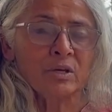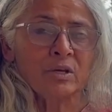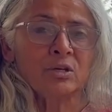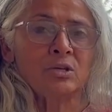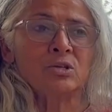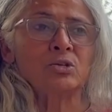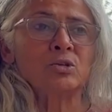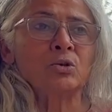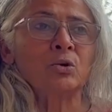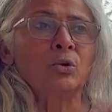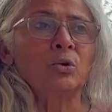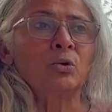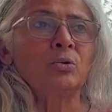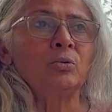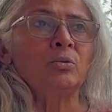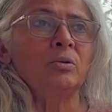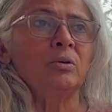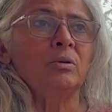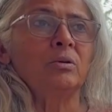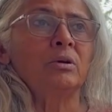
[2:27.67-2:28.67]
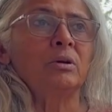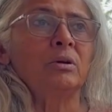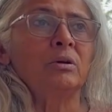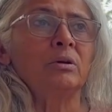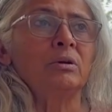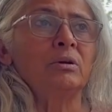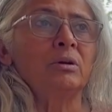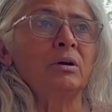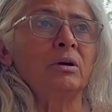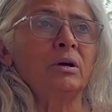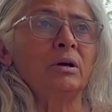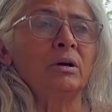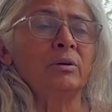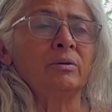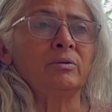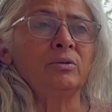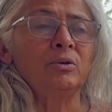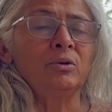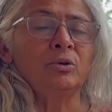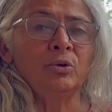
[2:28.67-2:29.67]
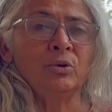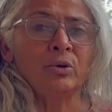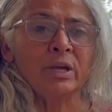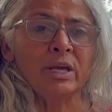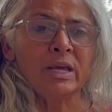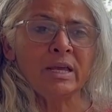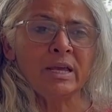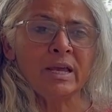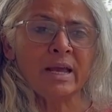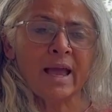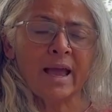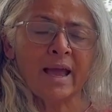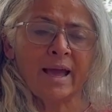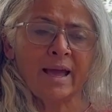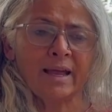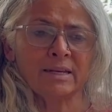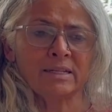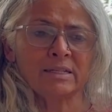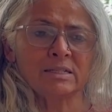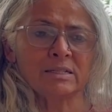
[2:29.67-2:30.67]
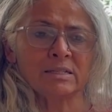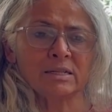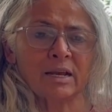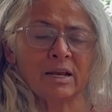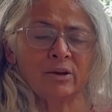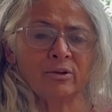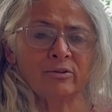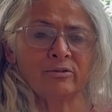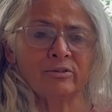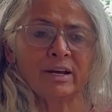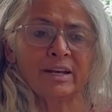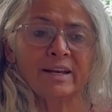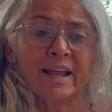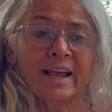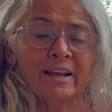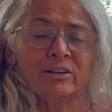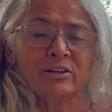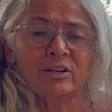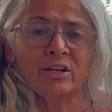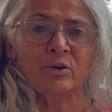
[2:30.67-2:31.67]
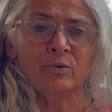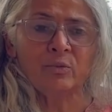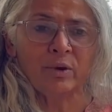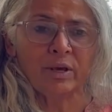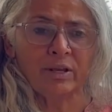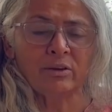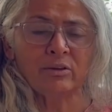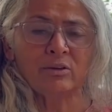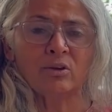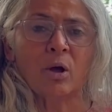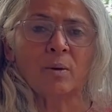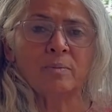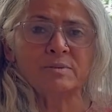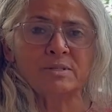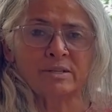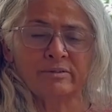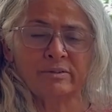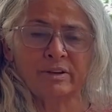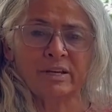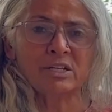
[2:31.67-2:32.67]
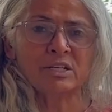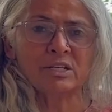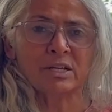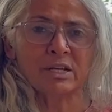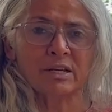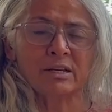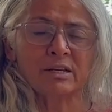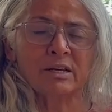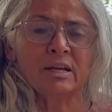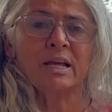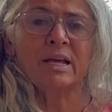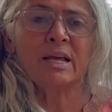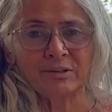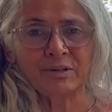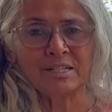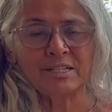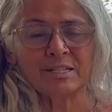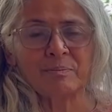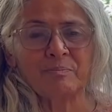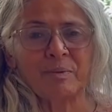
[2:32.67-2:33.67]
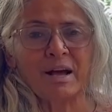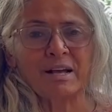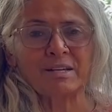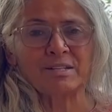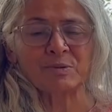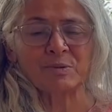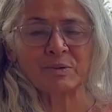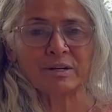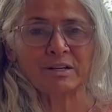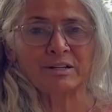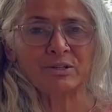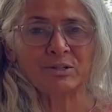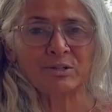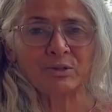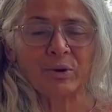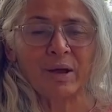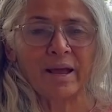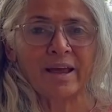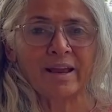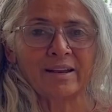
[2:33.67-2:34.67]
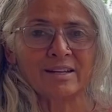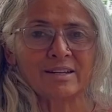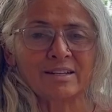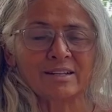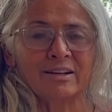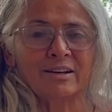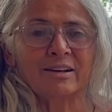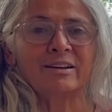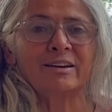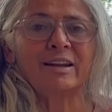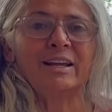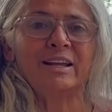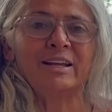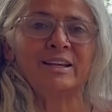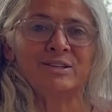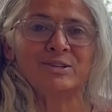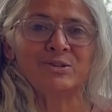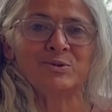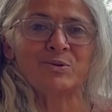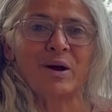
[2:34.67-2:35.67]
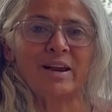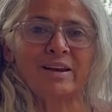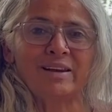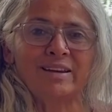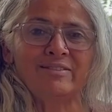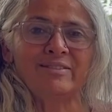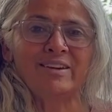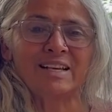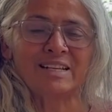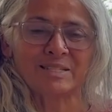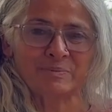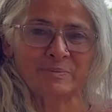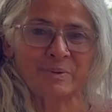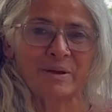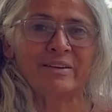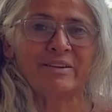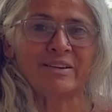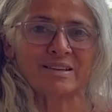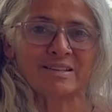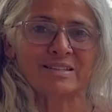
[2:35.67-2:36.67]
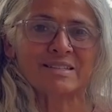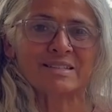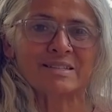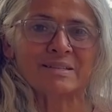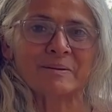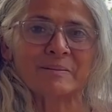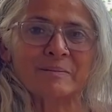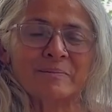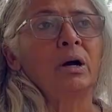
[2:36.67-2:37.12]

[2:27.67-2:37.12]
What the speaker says: So looking at kind of connecting with the observation, it's a password to enter into our lived experience.